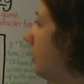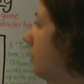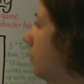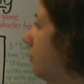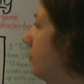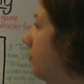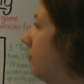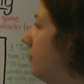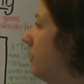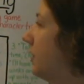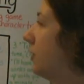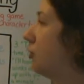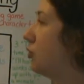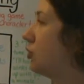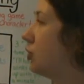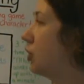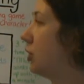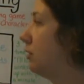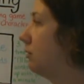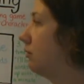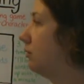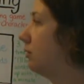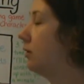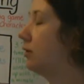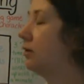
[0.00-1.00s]

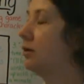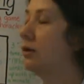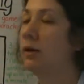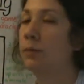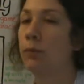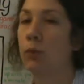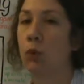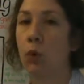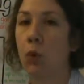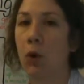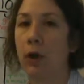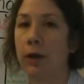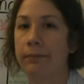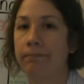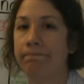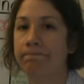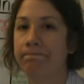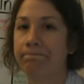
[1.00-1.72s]
Fiction, number 1.